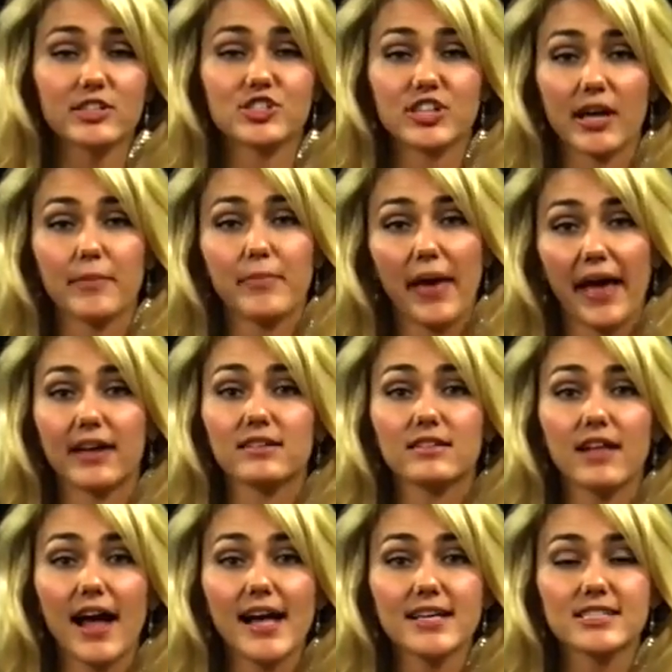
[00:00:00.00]
in a champagne
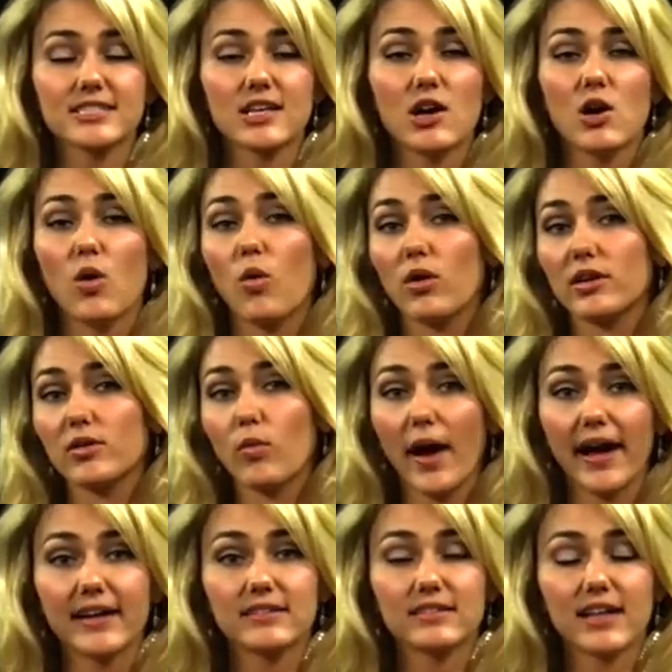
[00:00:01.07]
glass or a
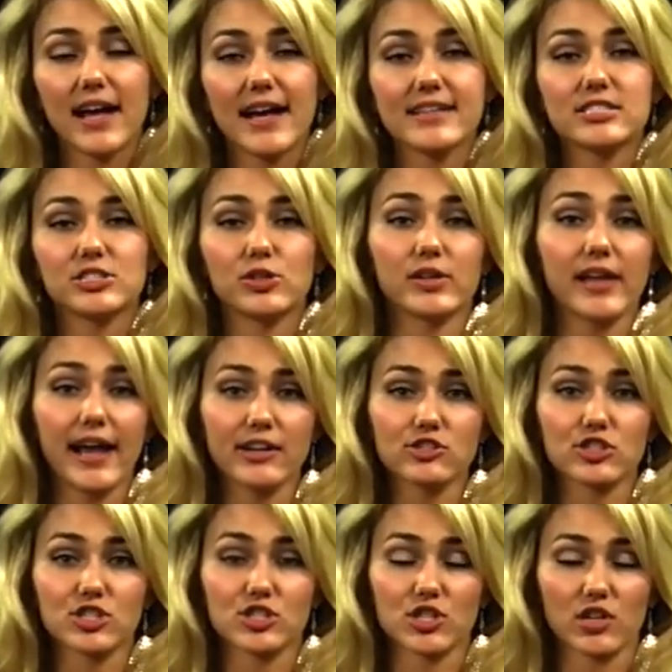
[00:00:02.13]
wine glass. You can
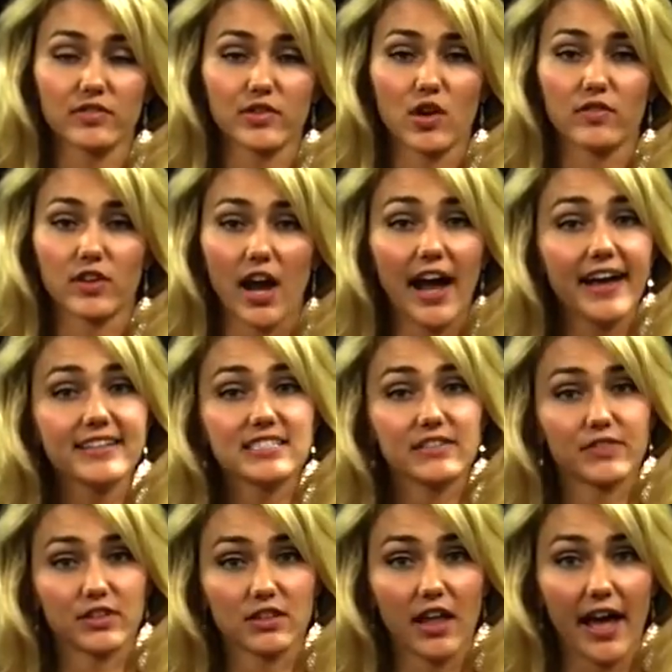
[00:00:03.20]
actually serve it over ice
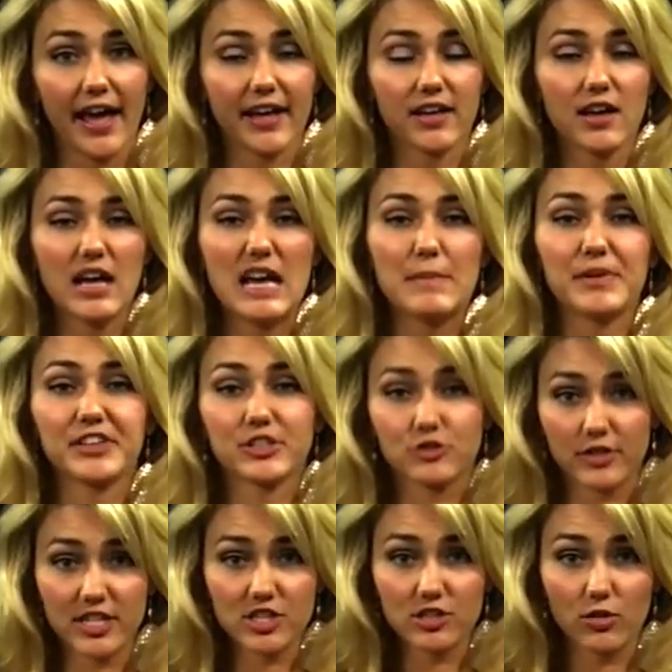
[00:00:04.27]
if you'd like. But the
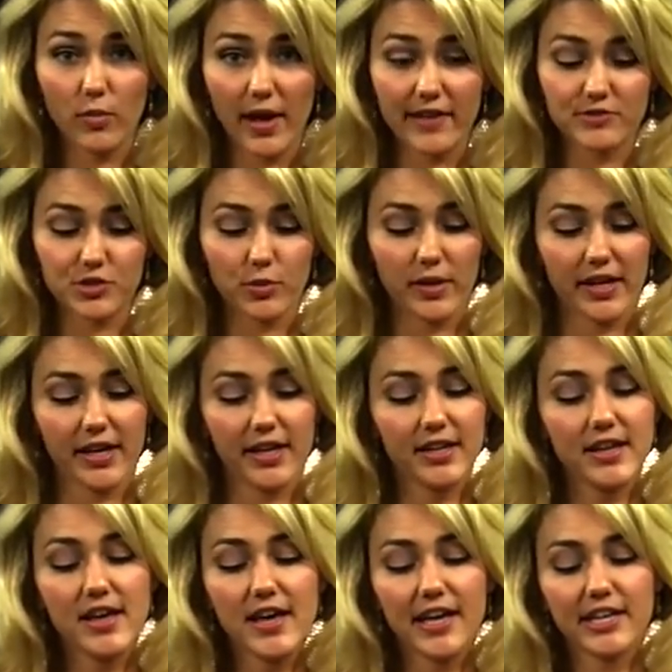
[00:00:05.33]
traditional way of doing it
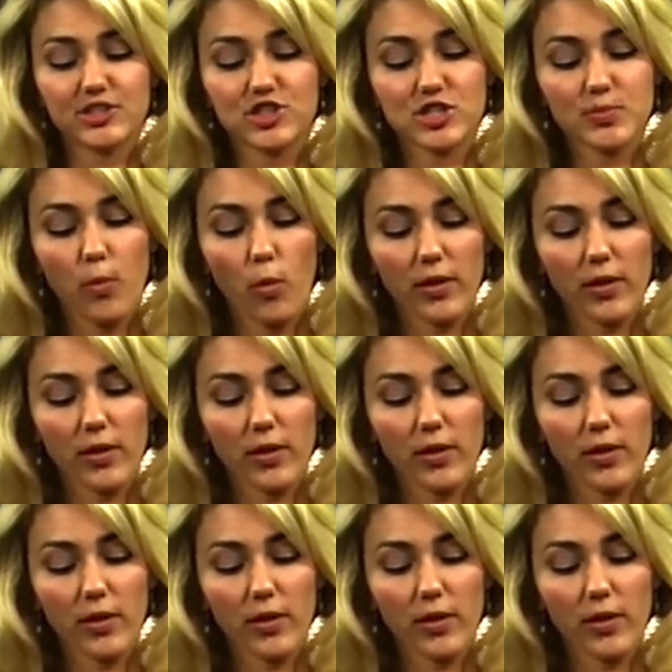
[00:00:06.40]
is just